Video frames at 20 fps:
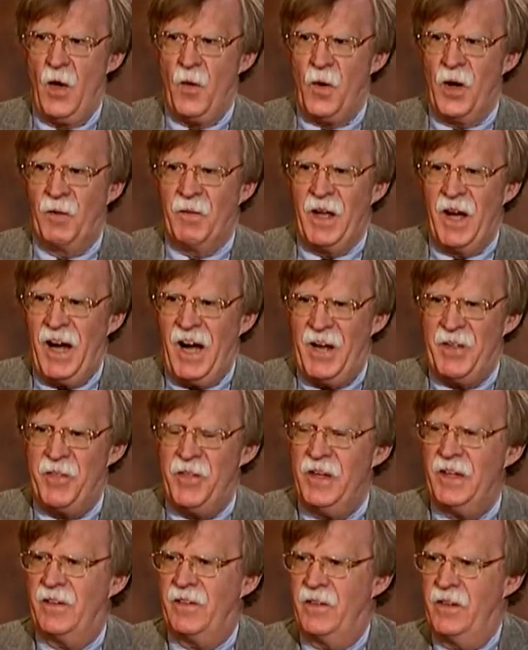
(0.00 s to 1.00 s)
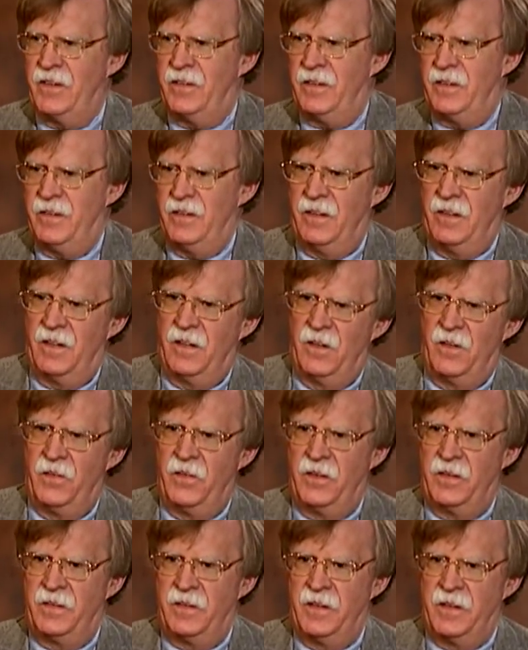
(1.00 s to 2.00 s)
Well, I think that,
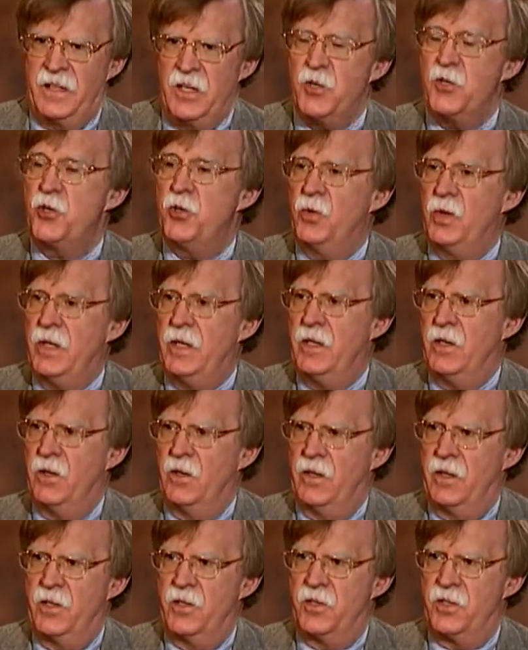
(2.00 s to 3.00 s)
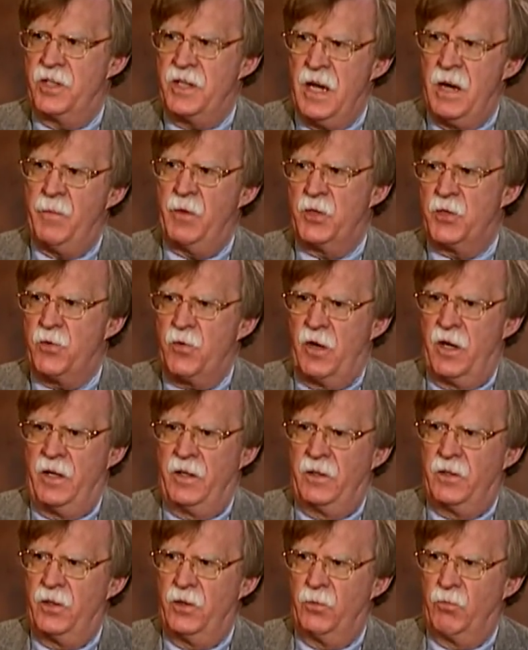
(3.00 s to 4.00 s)
that the issue here is
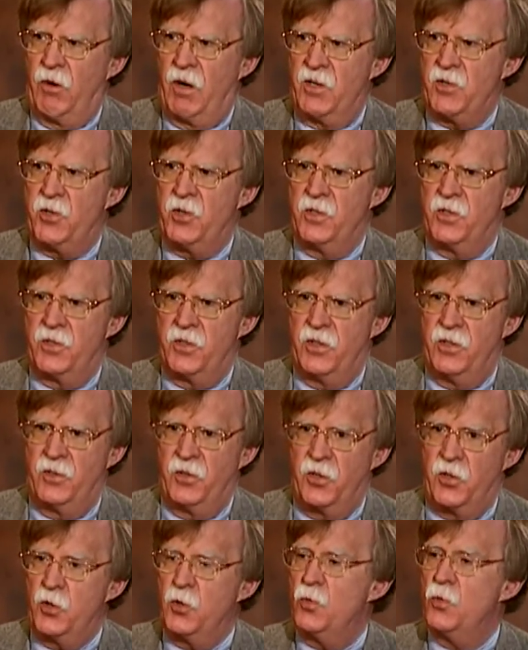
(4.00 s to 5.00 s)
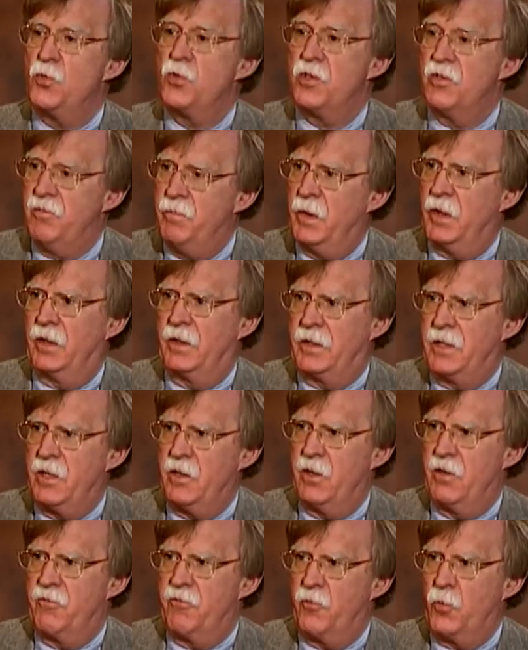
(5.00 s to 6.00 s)
demonstrating to the Russians that the use of
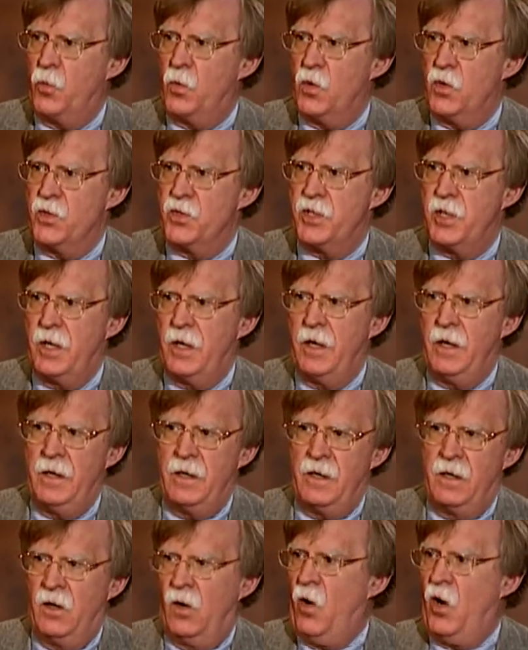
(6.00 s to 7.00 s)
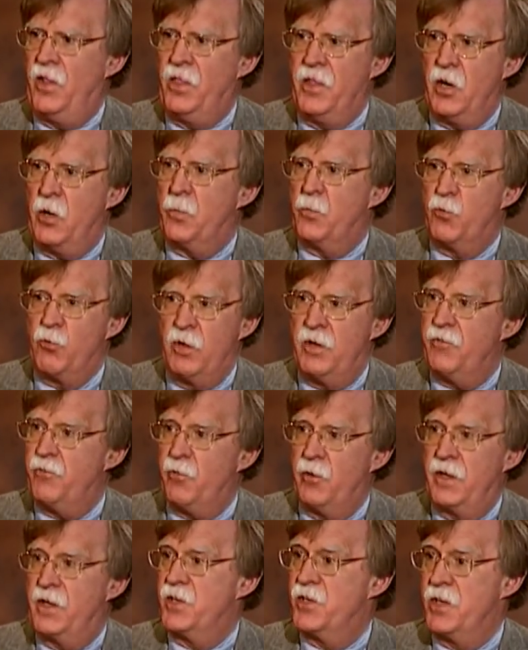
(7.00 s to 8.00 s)
military force on their
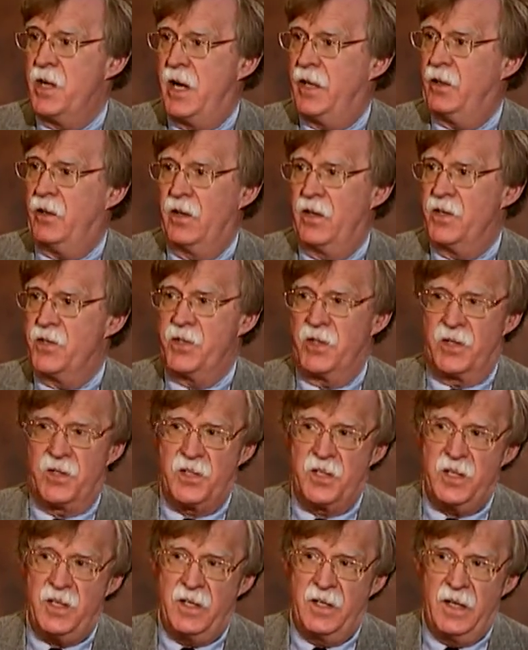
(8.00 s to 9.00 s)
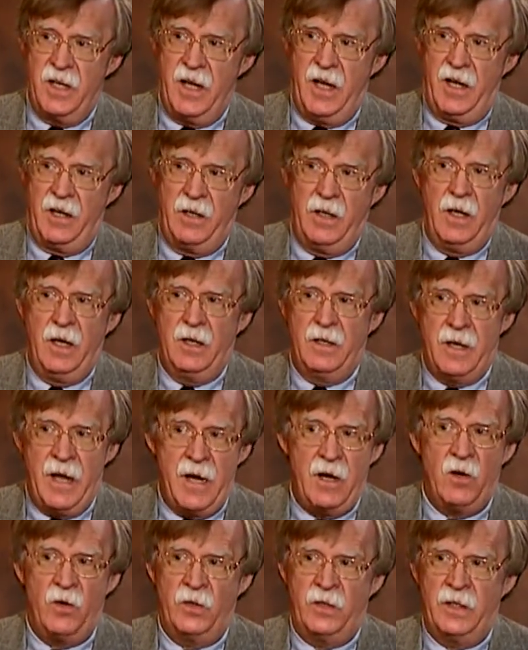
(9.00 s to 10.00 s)
periphery is not going to succeed. And
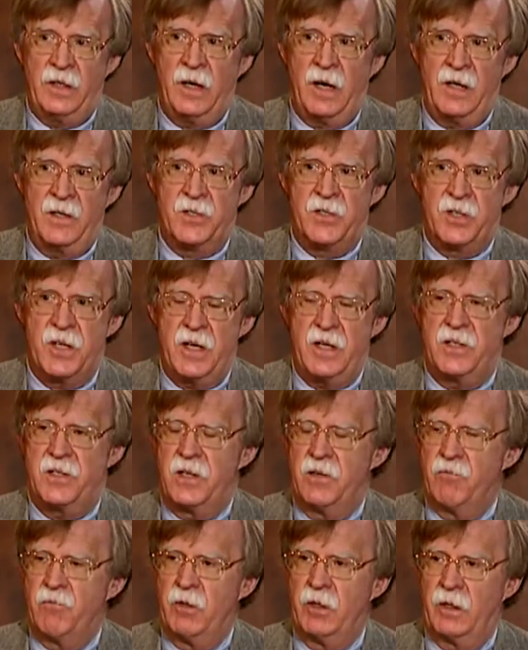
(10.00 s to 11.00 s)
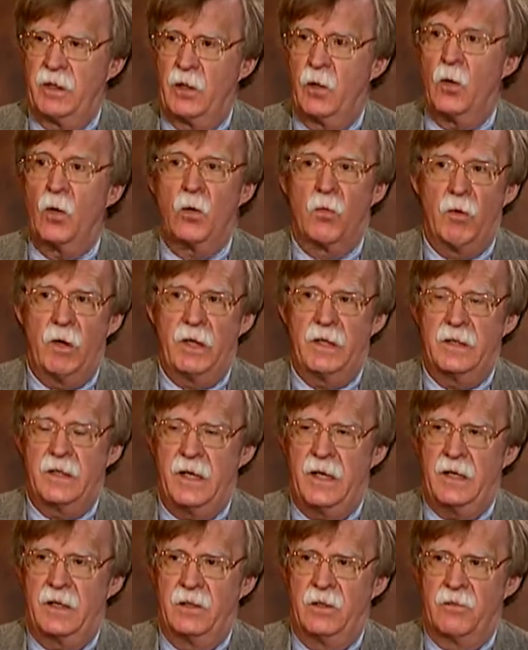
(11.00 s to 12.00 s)
NATO and the United States have really already
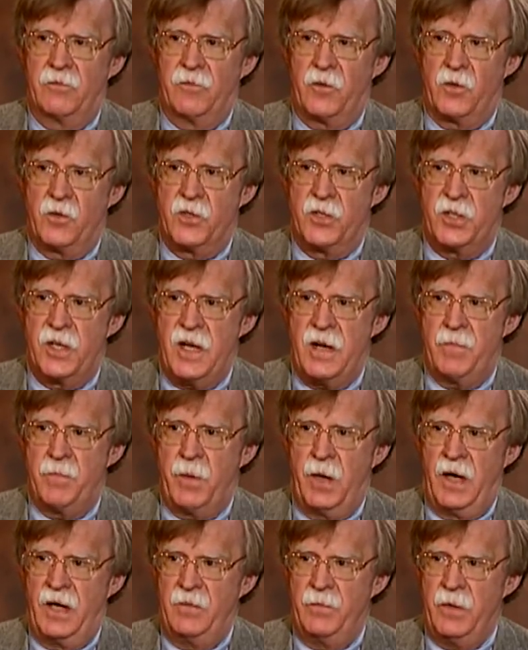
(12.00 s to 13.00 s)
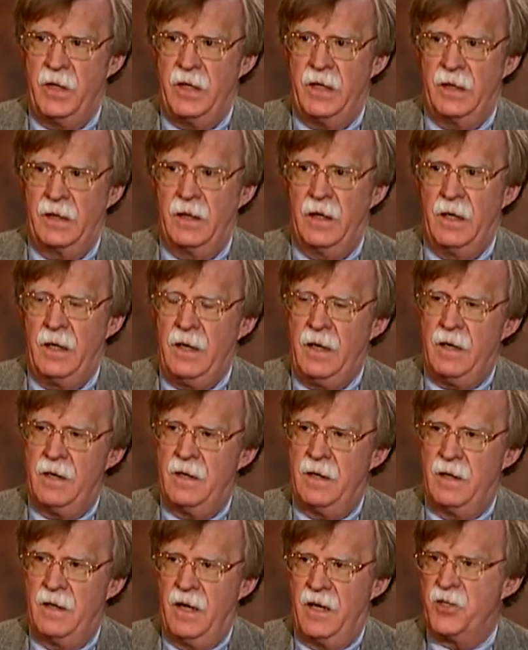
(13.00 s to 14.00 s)
taken the first step by admitting
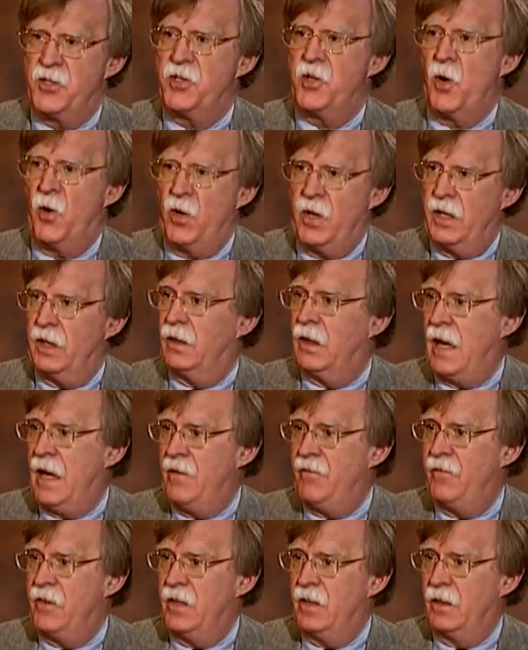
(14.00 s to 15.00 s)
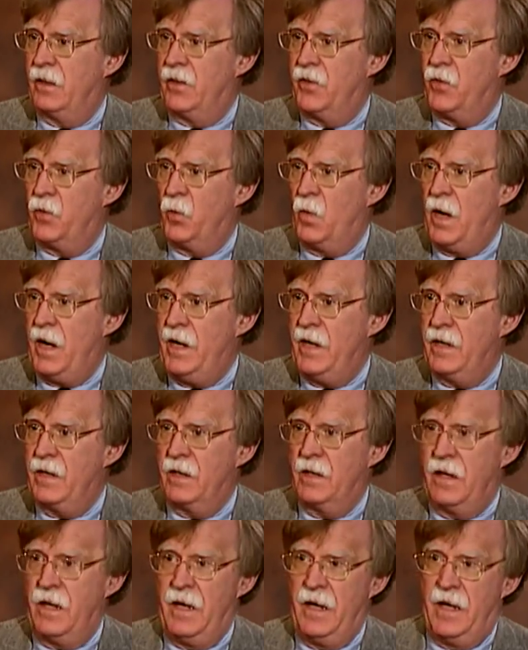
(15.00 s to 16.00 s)
Estonia, Latvia, and
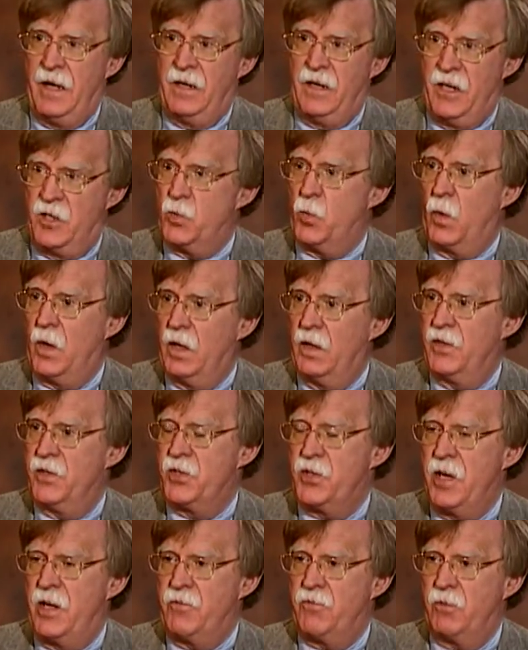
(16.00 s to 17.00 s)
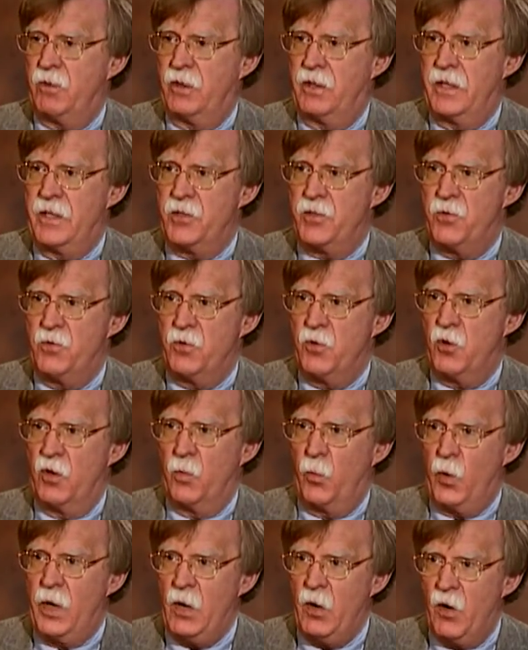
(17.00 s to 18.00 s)
Lithuania, and as well as Central and Eastern
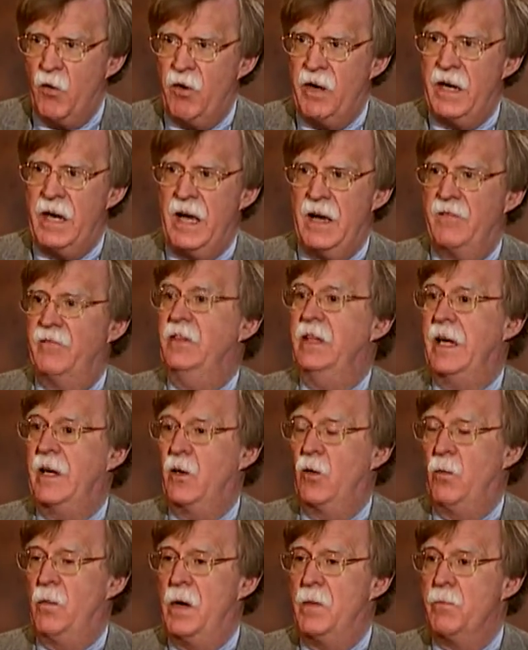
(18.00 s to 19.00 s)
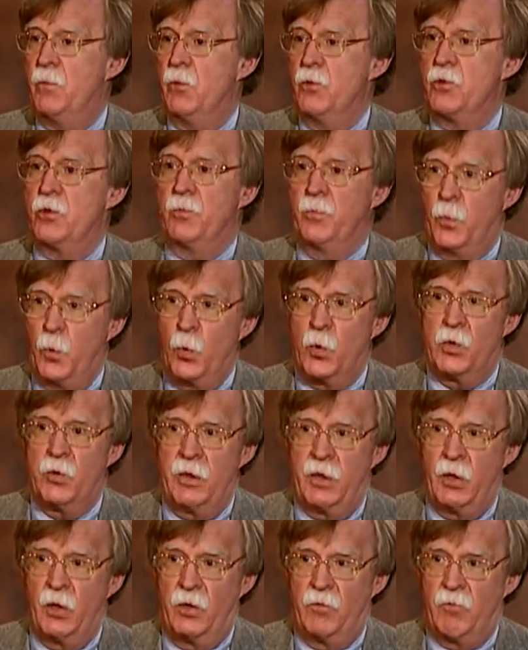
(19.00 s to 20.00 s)
Europe. We already have NATO members
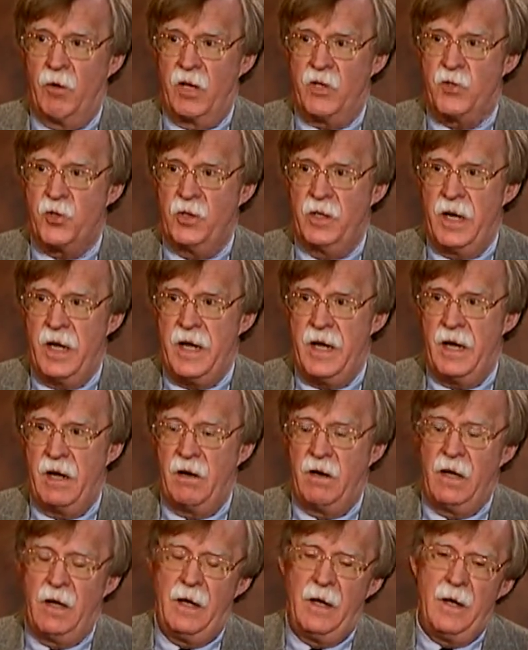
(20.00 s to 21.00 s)
bordering on Russia now.